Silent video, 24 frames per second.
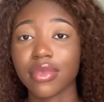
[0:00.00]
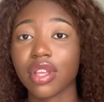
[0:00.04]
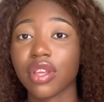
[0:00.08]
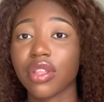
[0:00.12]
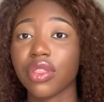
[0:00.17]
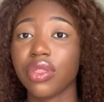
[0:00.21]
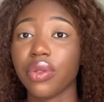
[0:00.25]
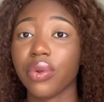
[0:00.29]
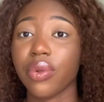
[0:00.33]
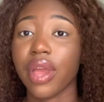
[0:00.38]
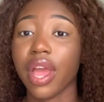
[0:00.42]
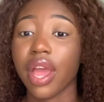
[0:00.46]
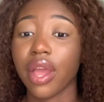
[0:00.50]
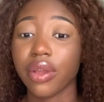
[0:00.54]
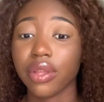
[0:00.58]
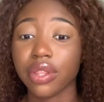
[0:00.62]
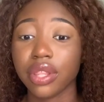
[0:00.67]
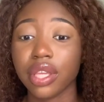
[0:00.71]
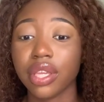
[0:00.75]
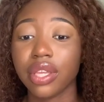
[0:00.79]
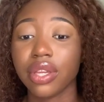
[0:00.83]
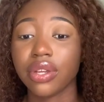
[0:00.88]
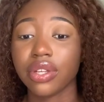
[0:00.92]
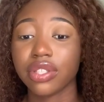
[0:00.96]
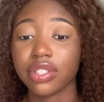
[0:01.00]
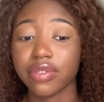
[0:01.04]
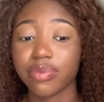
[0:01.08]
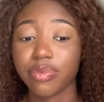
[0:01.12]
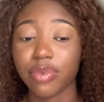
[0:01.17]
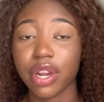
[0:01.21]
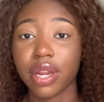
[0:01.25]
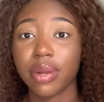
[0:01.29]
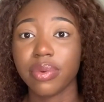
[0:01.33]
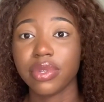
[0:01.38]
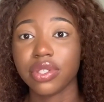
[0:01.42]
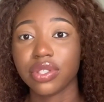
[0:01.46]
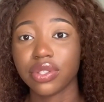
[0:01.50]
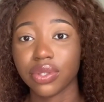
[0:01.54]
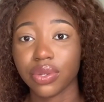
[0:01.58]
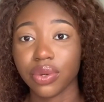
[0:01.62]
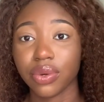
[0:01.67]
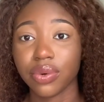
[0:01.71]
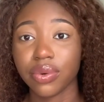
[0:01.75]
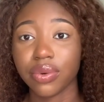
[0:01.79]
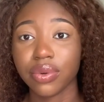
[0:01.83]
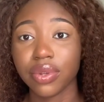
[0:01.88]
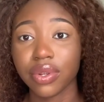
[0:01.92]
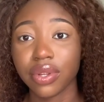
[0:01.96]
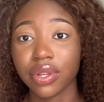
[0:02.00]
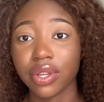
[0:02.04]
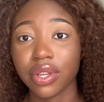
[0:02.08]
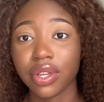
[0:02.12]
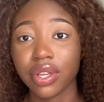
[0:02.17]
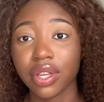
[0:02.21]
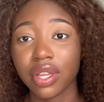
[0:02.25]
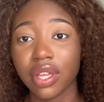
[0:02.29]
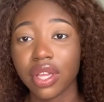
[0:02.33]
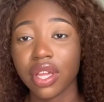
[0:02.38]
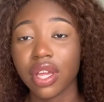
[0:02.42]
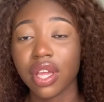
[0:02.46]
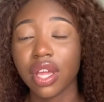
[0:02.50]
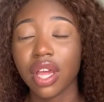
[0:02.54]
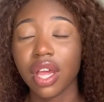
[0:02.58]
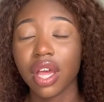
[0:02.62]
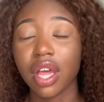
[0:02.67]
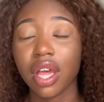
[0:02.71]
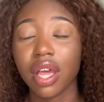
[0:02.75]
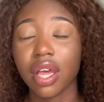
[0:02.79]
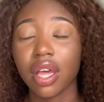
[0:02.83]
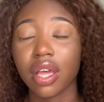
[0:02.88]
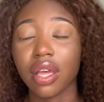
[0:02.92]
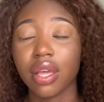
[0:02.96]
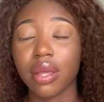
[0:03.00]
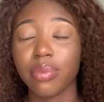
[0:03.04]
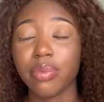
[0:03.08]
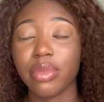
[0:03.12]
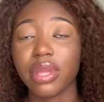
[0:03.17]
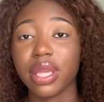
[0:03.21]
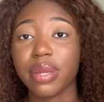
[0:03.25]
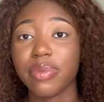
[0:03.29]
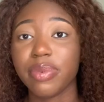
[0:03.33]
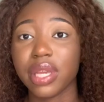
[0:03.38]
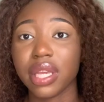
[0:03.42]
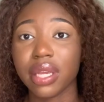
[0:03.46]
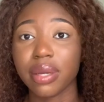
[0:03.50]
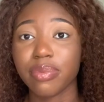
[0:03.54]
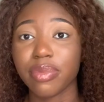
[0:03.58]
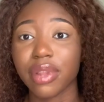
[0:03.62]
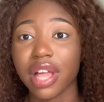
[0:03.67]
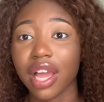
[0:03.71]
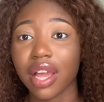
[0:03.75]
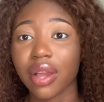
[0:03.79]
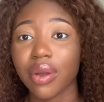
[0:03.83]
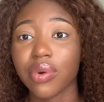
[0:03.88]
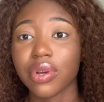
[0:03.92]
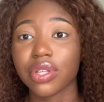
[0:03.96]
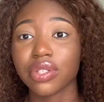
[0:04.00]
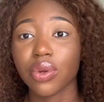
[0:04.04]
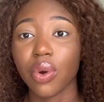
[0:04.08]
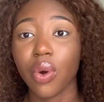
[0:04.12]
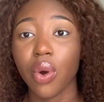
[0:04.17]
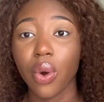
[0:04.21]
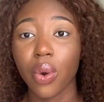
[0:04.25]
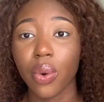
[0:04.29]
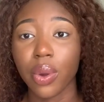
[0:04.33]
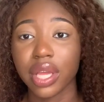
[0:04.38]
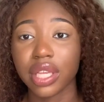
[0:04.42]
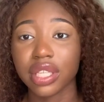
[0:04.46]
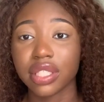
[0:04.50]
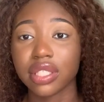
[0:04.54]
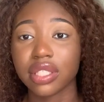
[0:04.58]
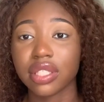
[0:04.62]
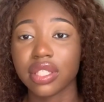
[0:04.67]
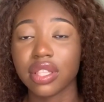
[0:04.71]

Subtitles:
Throughout the years of primary school, me being Black was always,